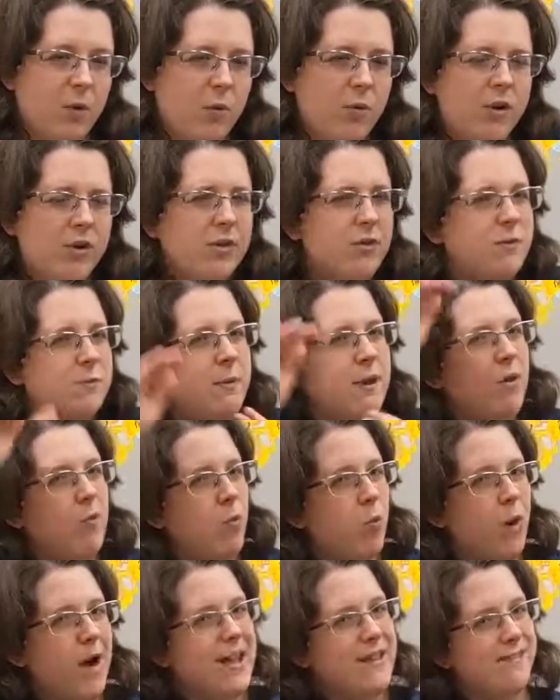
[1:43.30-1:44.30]
What are those
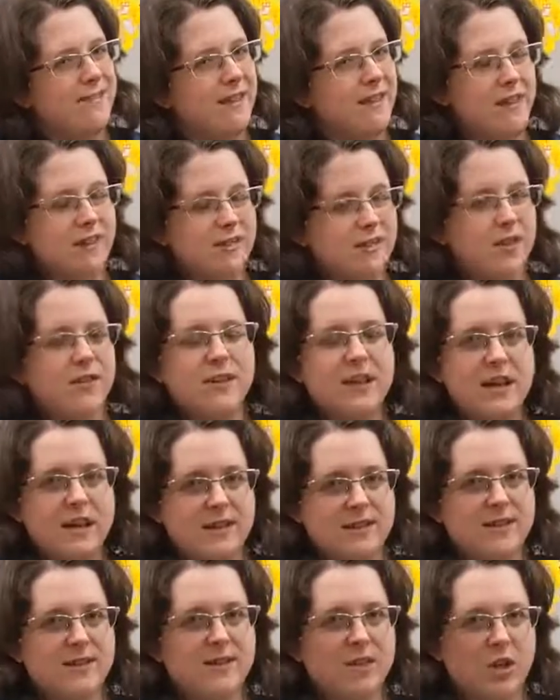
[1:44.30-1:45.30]
big white things on the
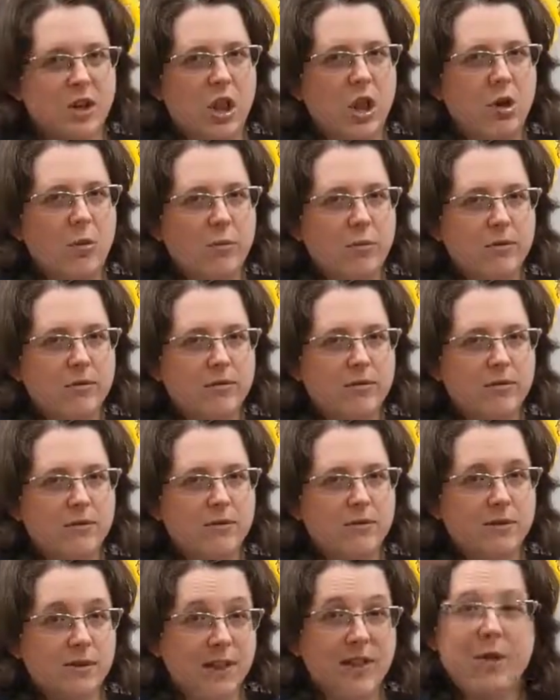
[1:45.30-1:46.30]
ends of the globe?
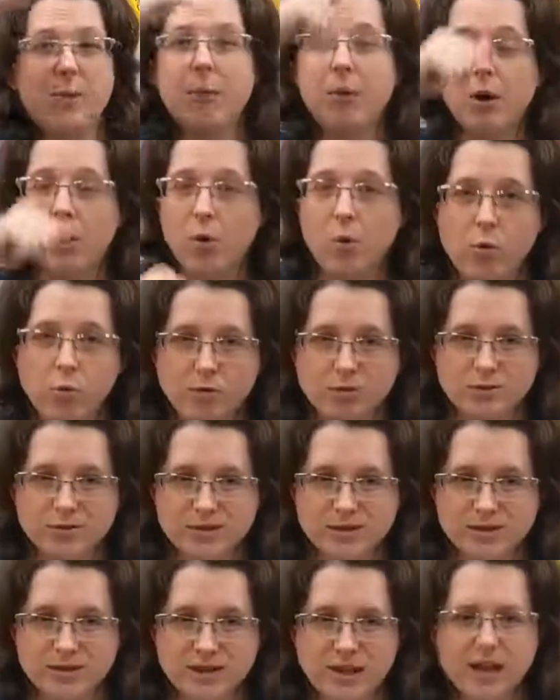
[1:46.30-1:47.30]
The
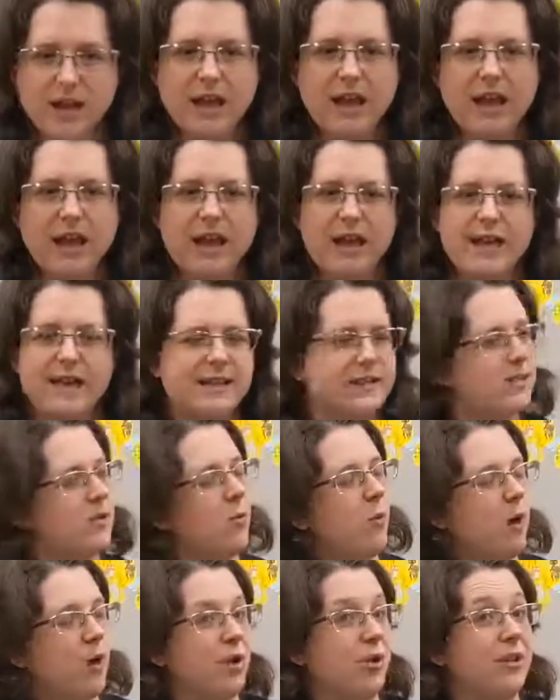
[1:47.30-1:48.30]
poles. Is the
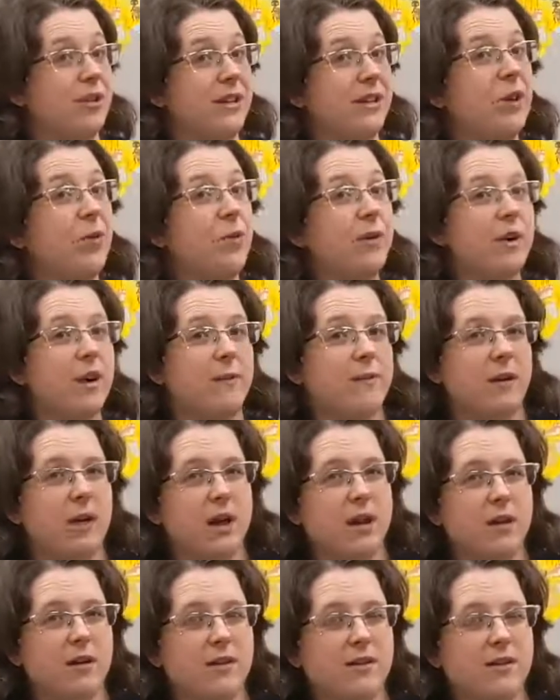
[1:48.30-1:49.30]
water liquid up
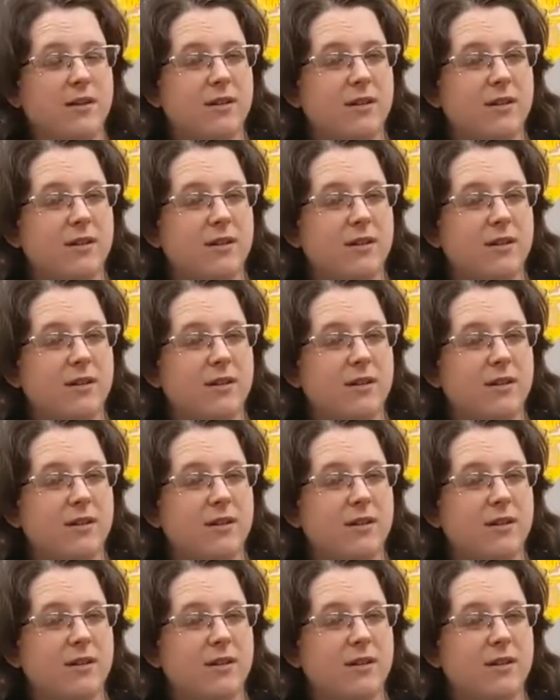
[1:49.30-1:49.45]
there?